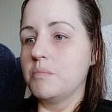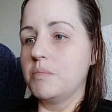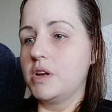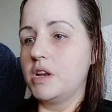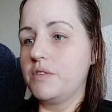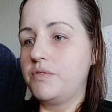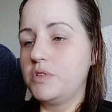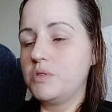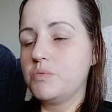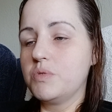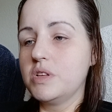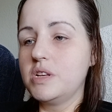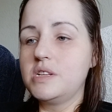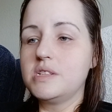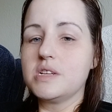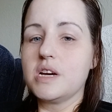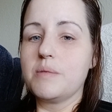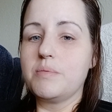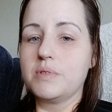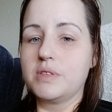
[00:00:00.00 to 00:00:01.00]
But if you really
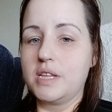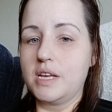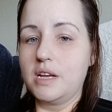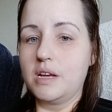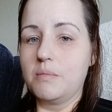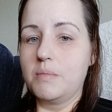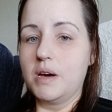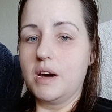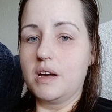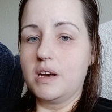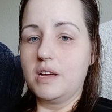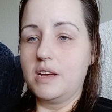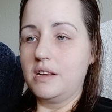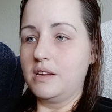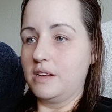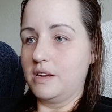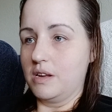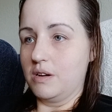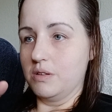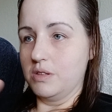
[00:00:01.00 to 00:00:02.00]
stop and think about it,
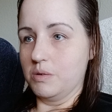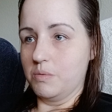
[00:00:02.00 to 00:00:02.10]
you know,